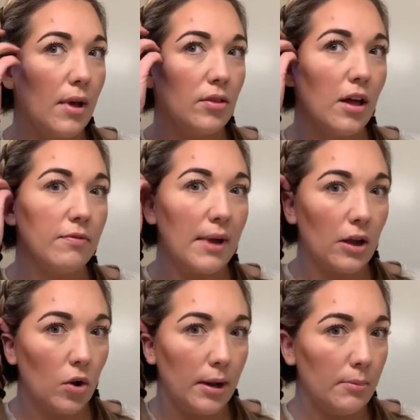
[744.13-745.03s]
I love my
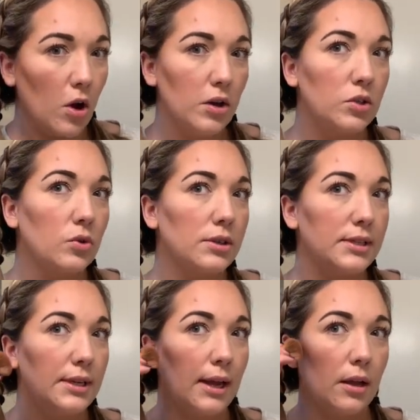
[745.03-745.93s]
cream contour
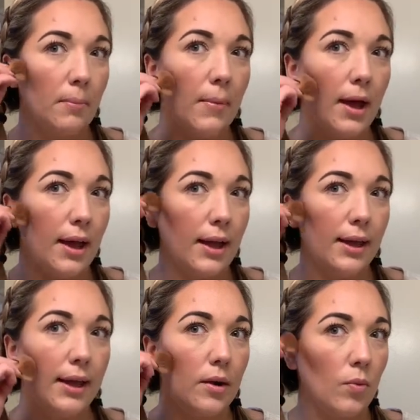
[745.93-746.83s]
stick, but
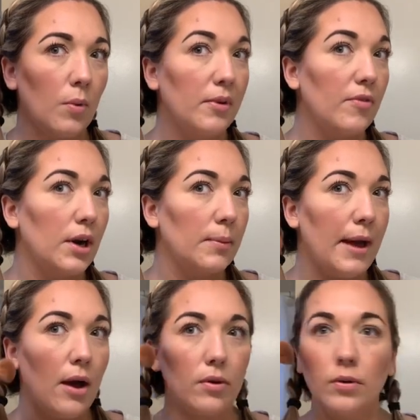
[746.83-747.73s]
again, where we've already
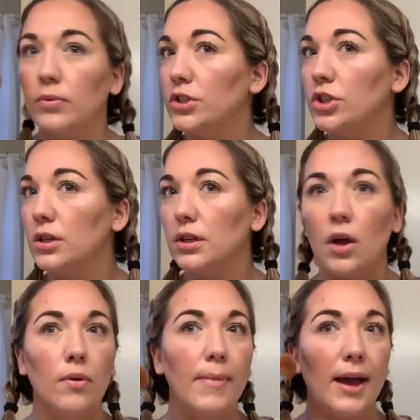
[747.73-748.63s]
powdered, we shouldn't
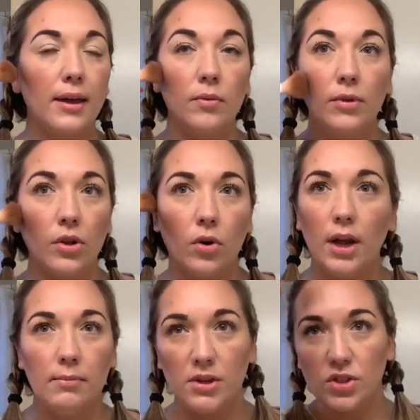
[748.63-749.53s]
go back in with a
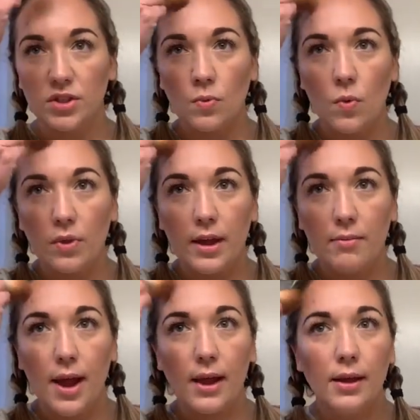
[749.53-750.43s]
cream. It just won't lay
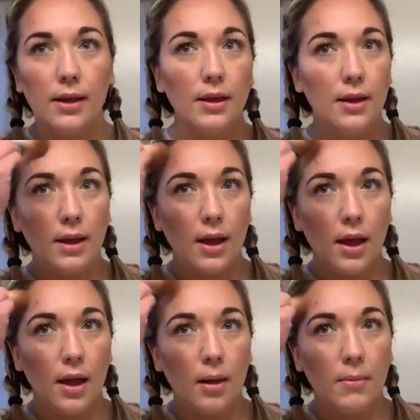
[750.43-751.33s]
right.
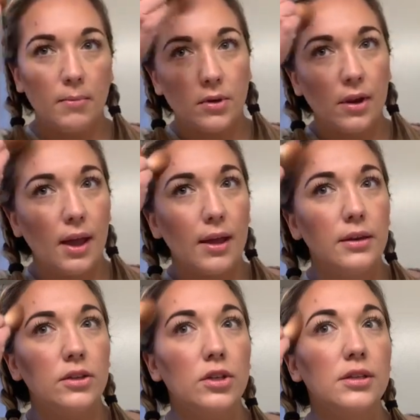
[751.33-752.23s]
I'm going to
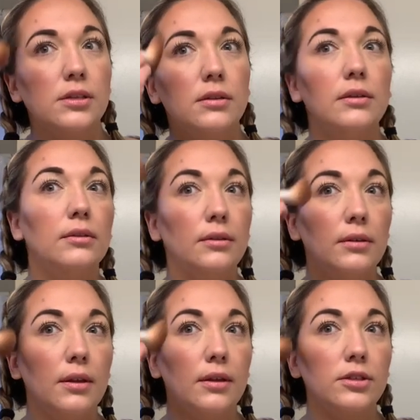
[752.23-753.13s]
kind of just
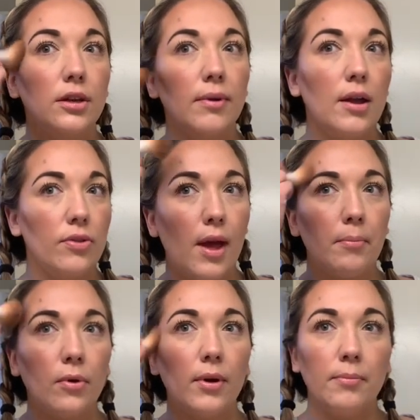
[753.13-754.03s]
dust around that
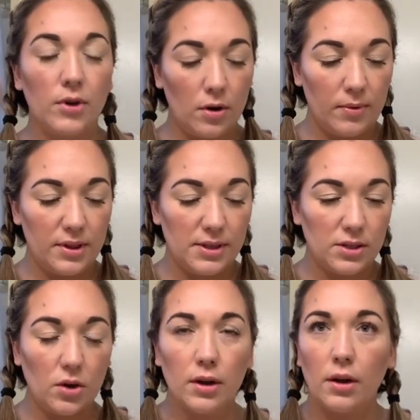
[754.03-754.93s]
perimeter with this
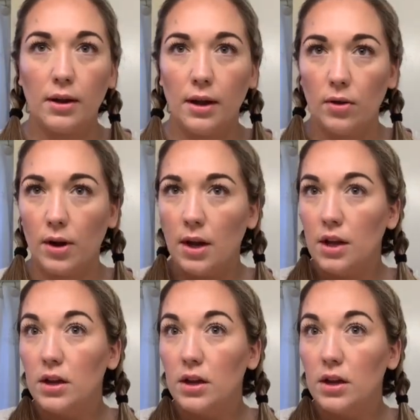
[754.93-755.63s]
darker color.